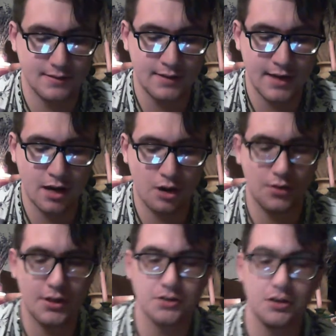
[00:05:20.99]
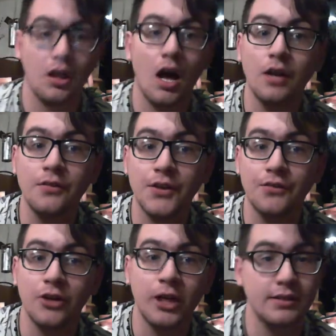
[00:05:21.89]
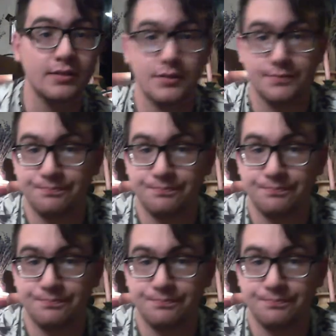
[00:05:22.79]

Now, there's a lot of different